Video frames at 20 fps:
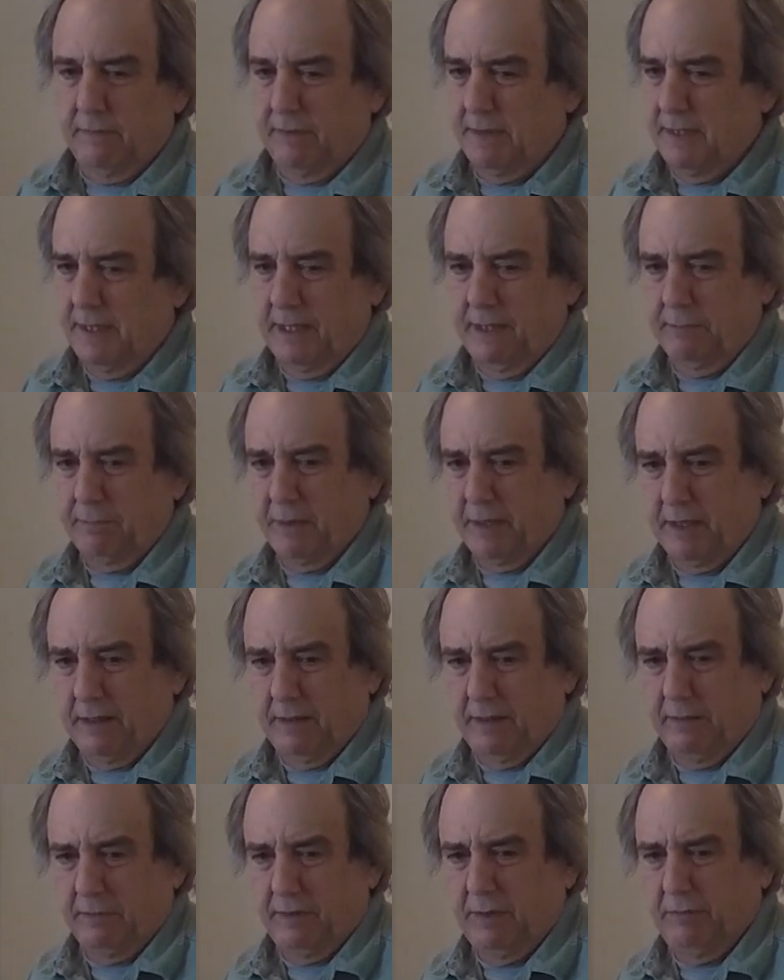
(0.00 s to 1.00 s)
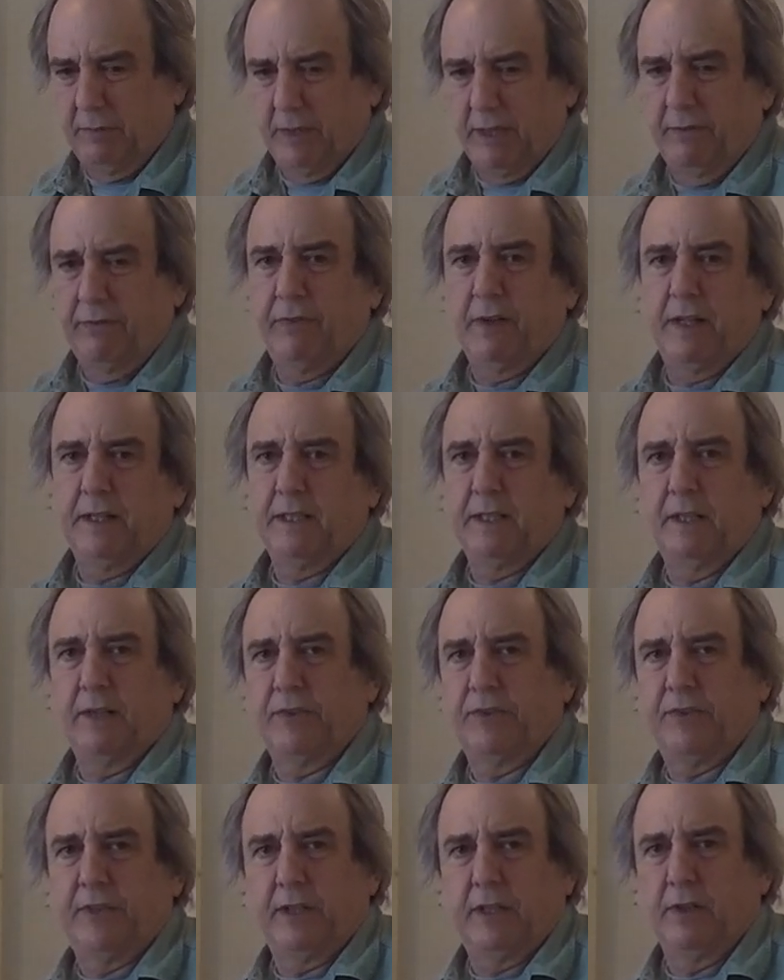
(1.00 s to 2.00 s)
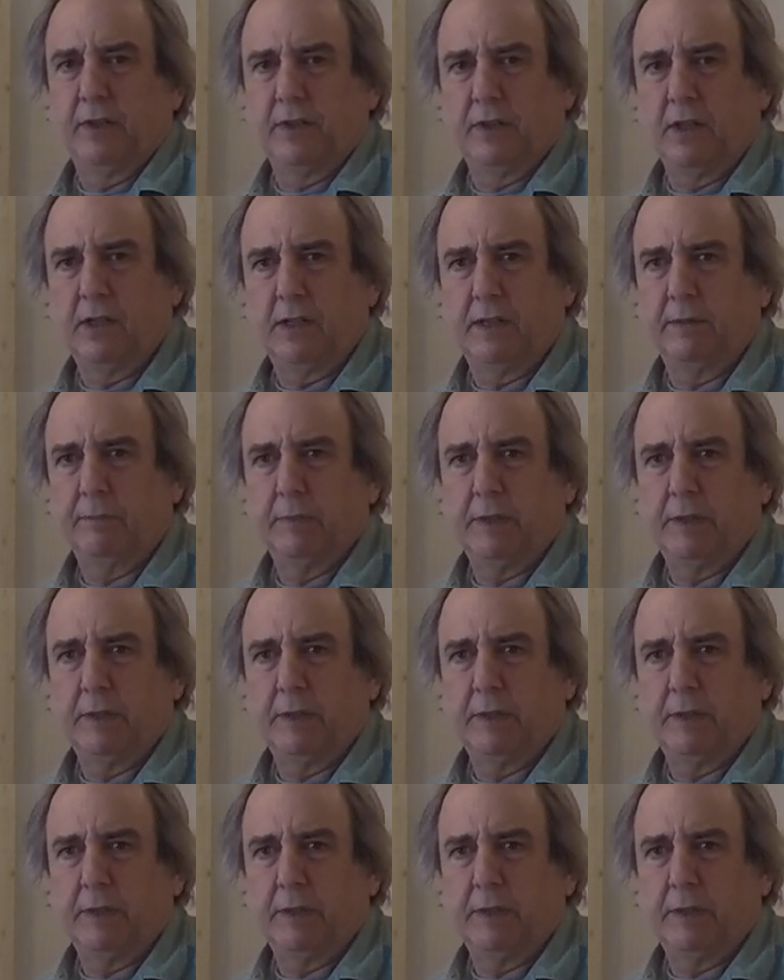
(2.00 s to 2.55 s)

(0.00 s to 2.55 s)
did it, but when I find it, I'll stick it online.